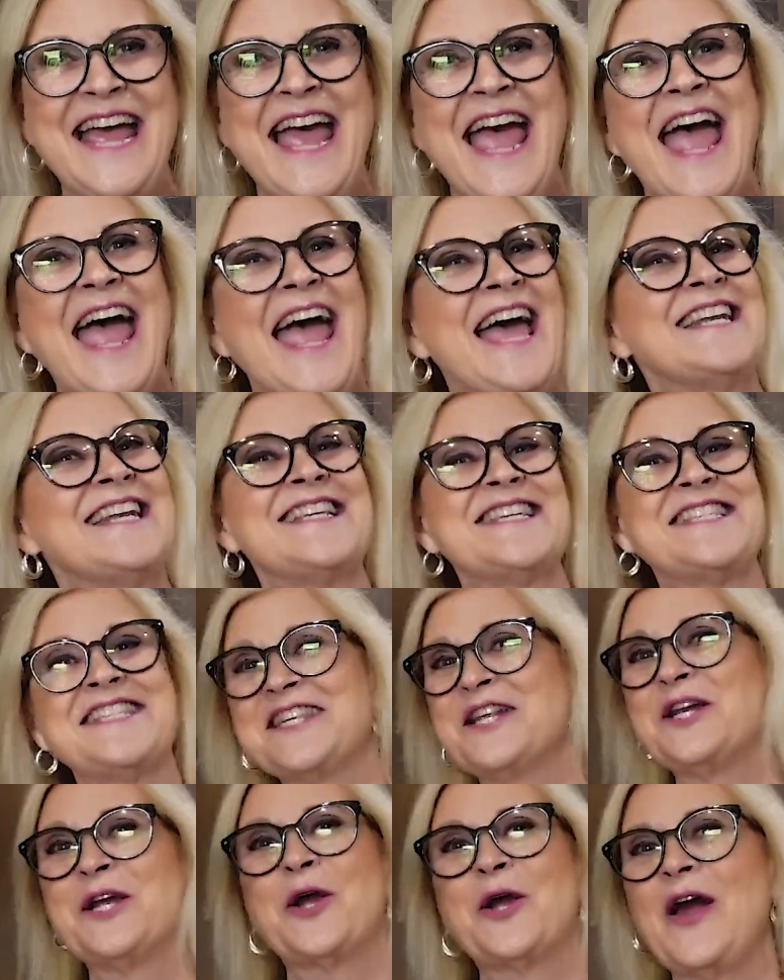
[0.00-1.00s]
mm -hmm. and
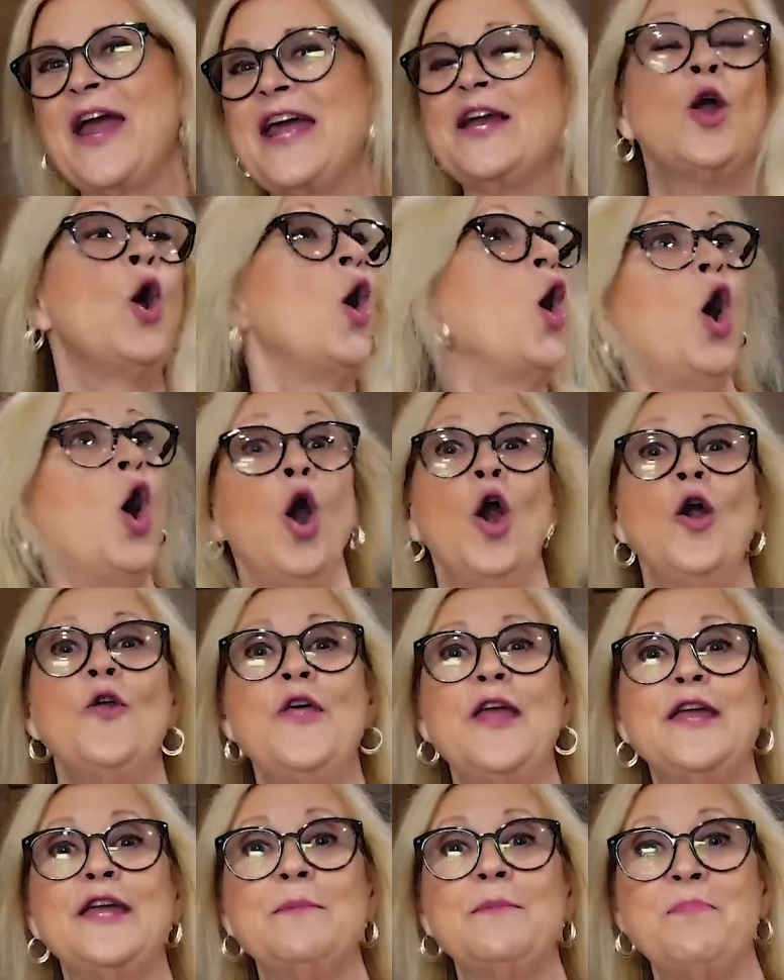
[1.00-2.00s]
disintegrate, or
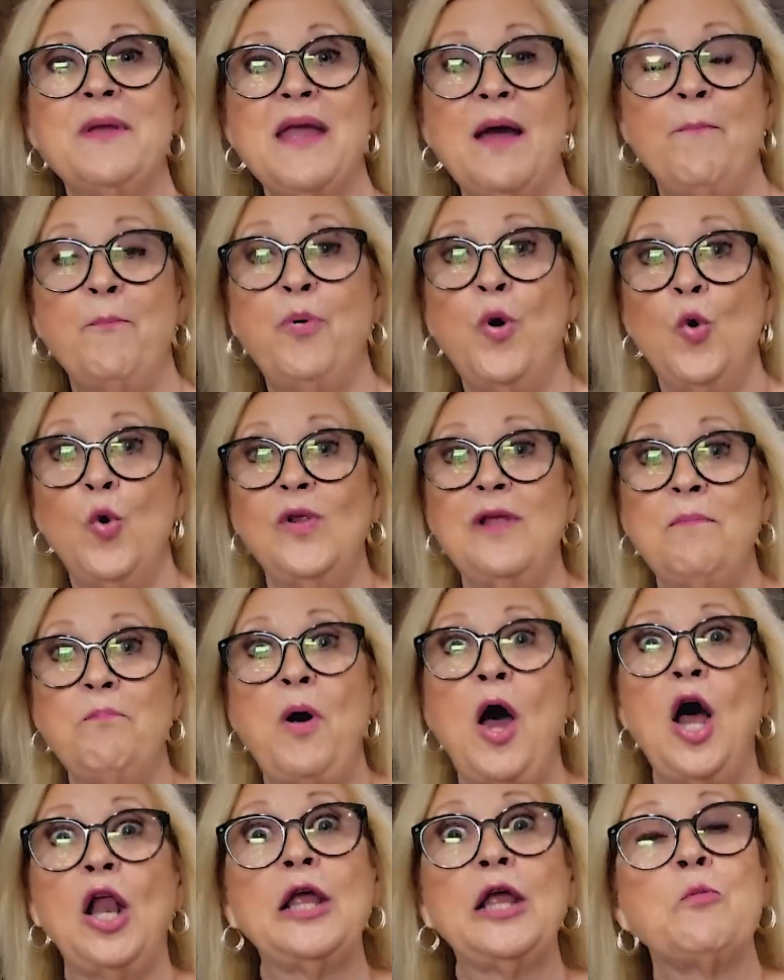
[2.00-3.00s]
they could be a pool of
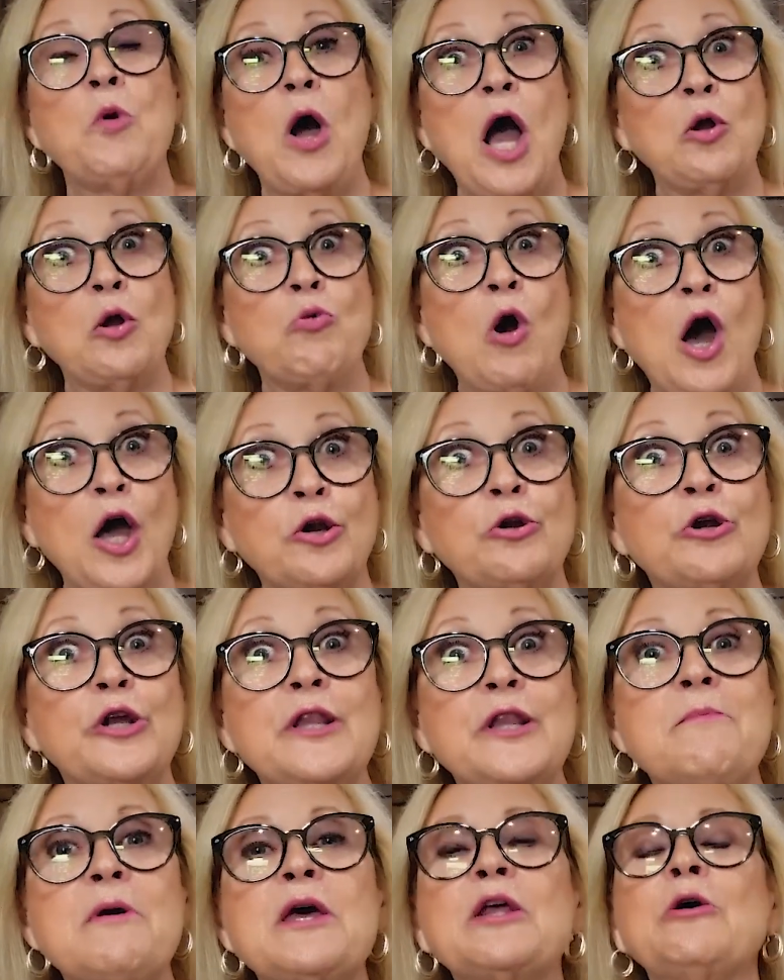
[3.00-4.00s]
polywog water in
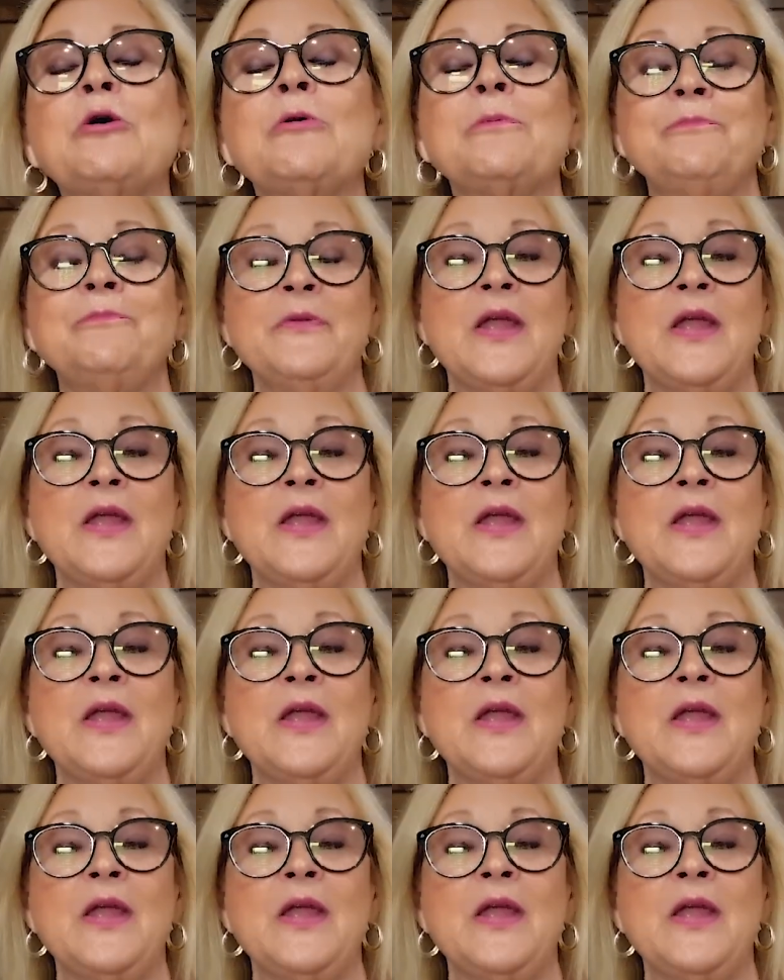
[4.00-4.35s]
the middle.